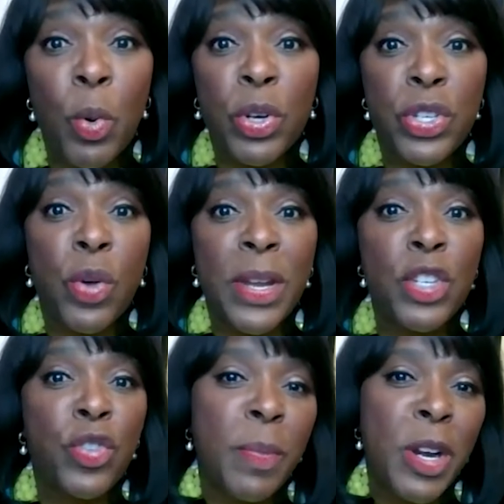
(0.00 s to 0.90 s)
who were so
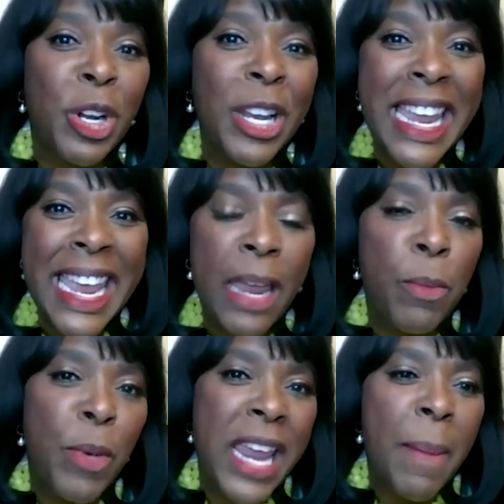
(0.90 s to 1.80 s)
instrumental
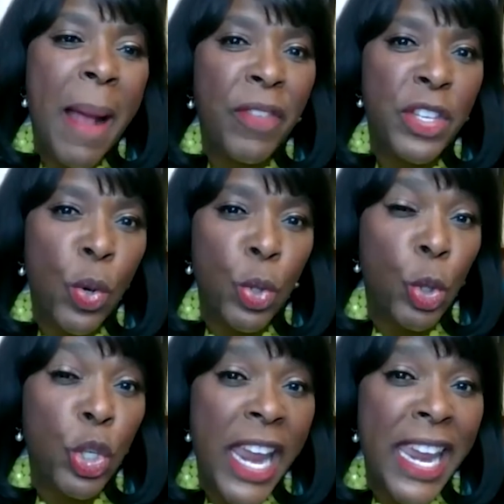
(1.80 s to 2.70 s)
in bringing about the
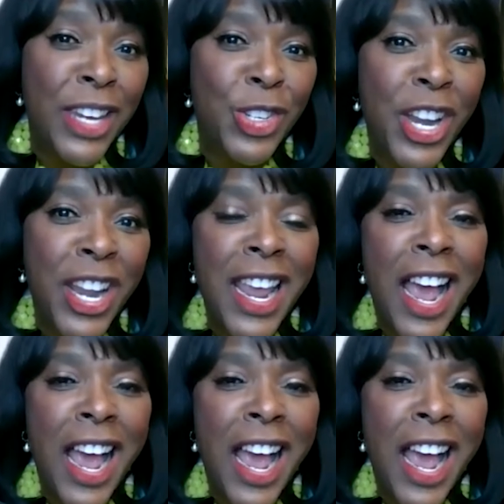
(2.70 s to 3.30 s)
social change.